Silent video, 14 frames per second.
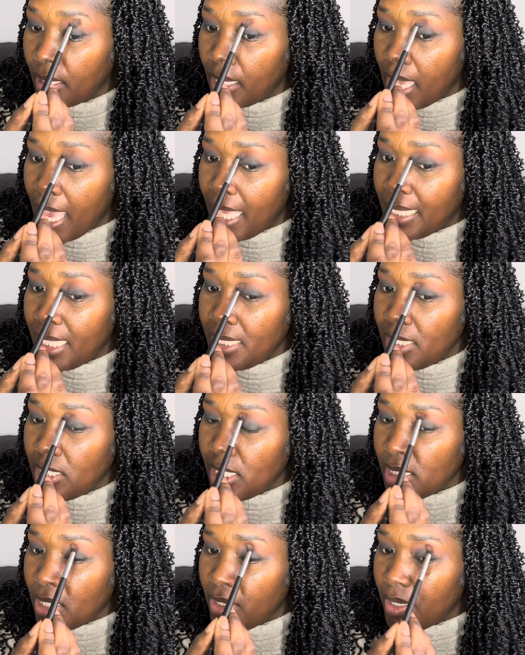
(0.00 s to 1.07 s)
And this is
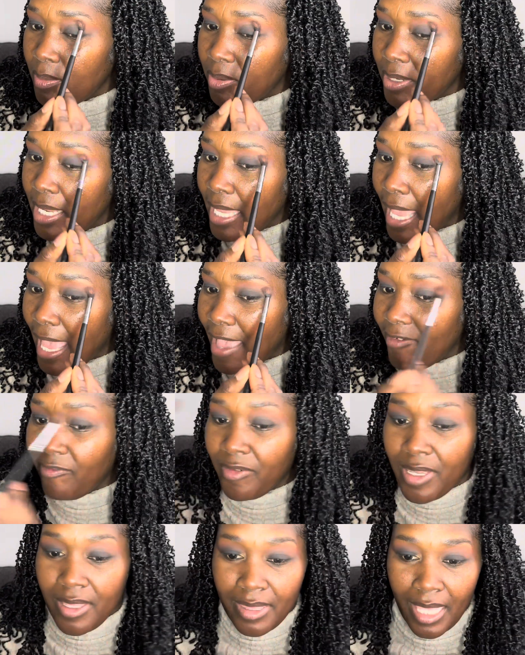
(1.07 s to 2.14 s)
just going to bring
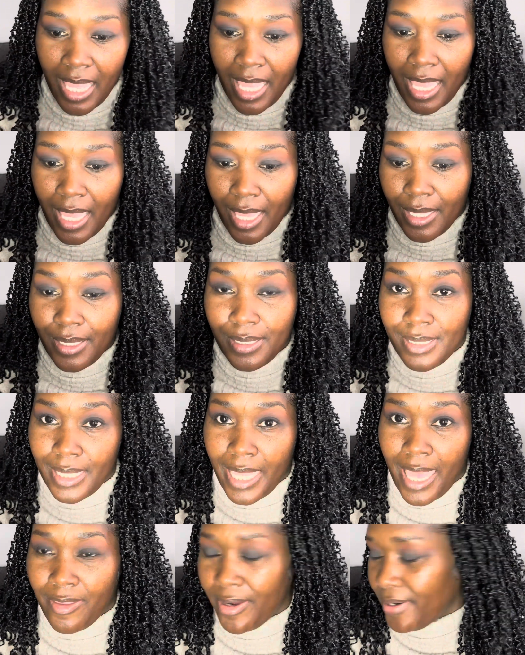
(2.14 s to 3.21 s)
everything
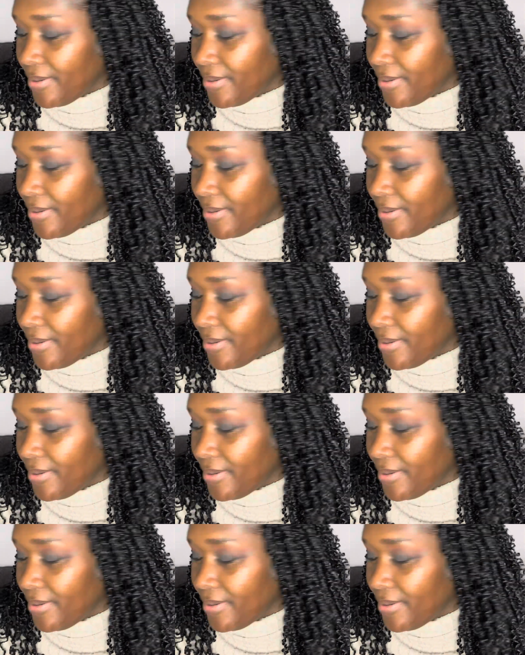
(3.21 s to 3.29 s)
together.